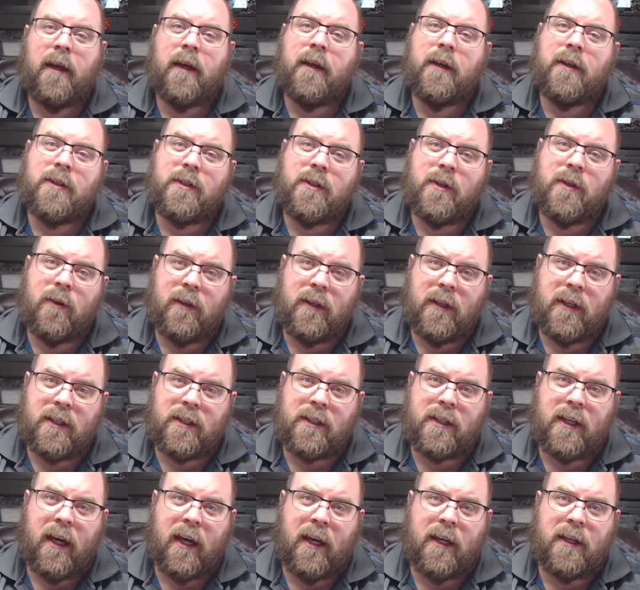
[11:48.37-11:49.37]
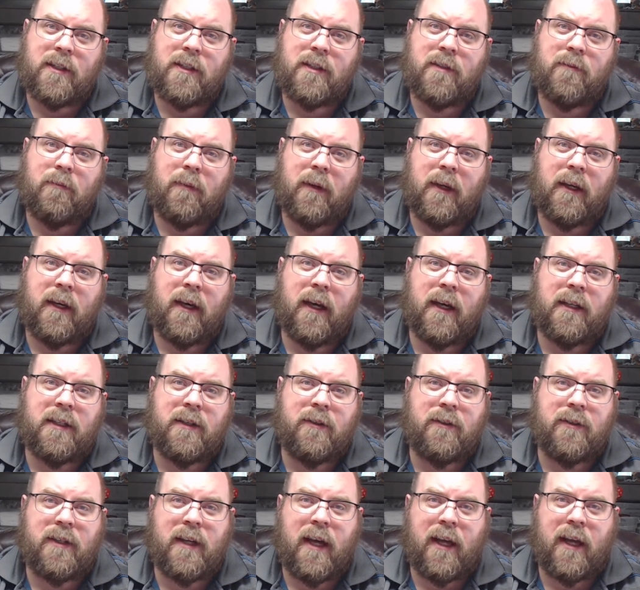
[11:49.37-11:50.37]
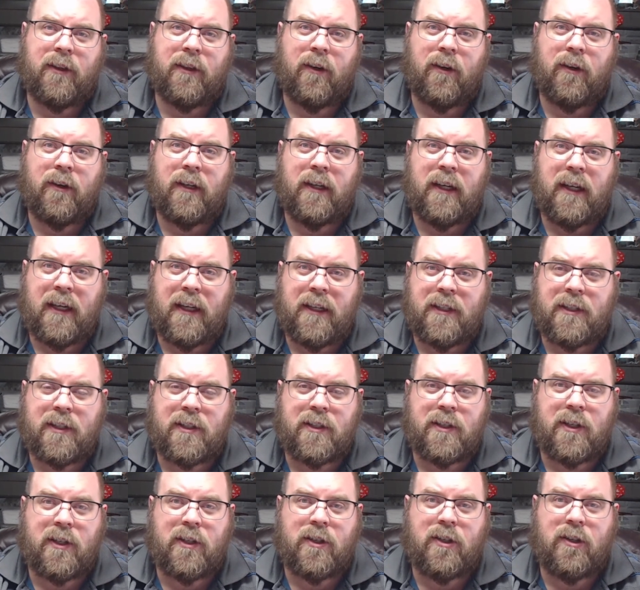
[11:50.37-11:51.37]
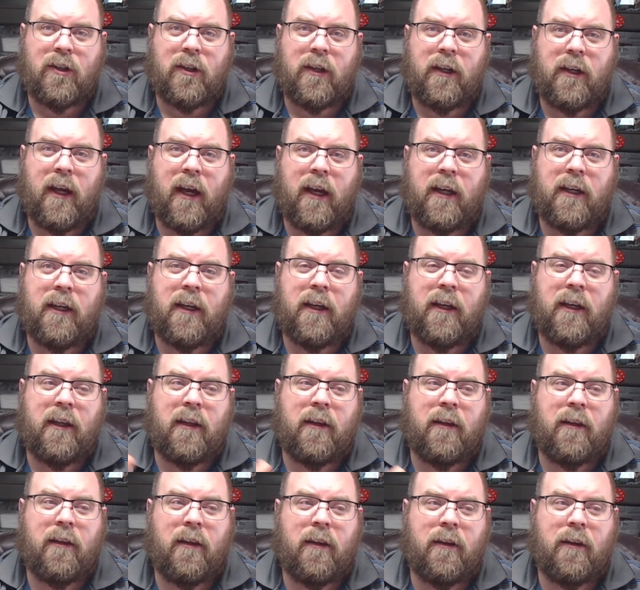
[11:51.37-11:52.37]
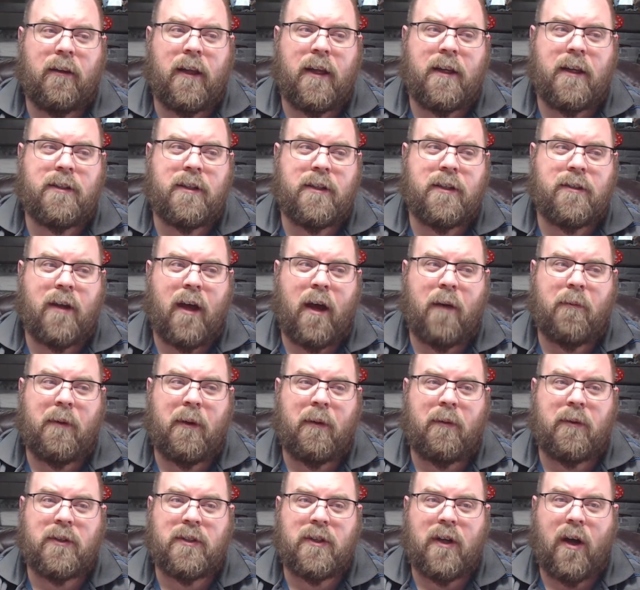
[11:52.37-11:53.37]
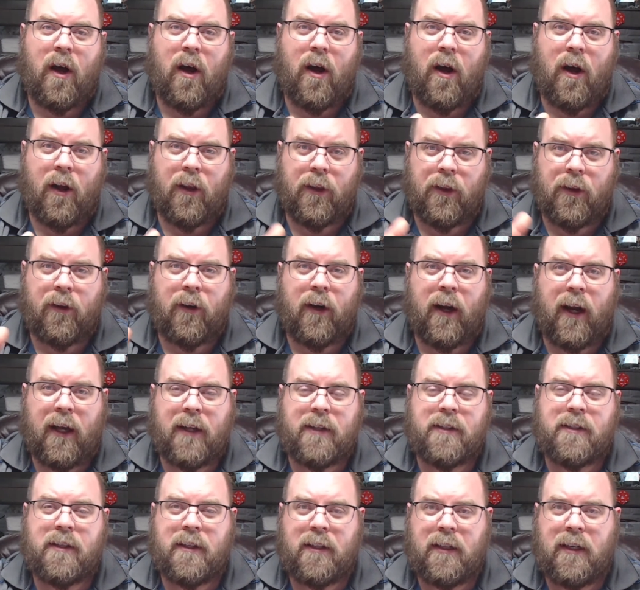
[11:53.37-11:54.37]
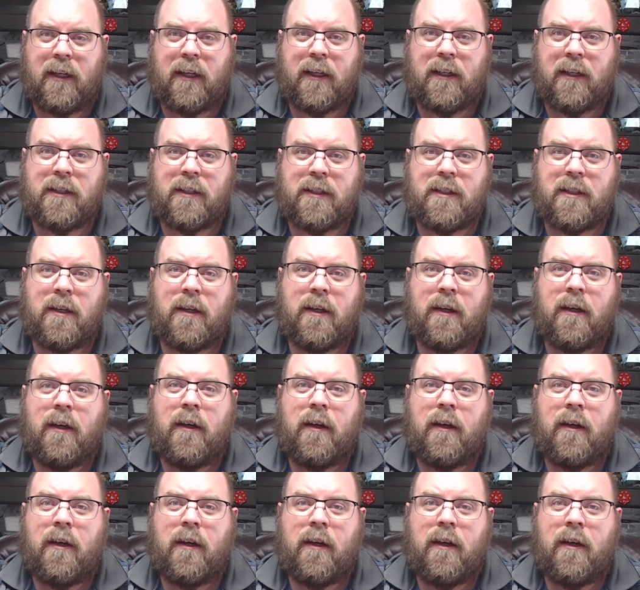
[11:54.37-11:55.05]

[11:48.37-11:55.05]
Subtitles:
So in this case, because it was at their knees essentially, and unless the zombie was on their hands and knees,